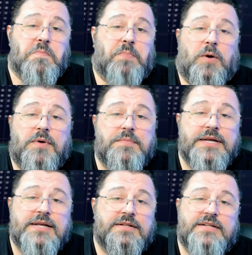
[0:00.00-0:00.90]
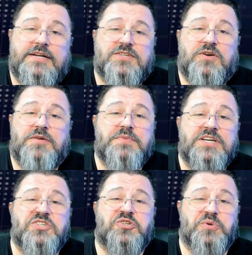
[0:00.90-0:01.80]
Probably there is gonna be
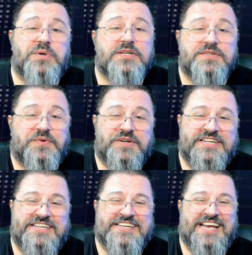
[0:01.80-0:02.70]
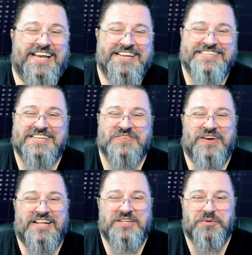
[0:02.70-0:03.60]
insurance for this case as
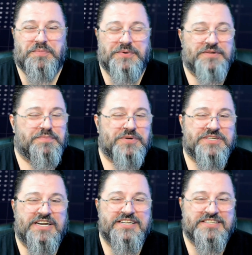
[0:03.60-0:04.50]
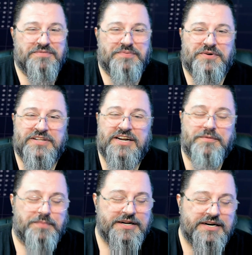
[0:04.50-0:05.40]
well to purchase for the
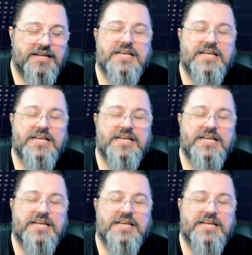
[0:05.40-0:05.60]
airplane.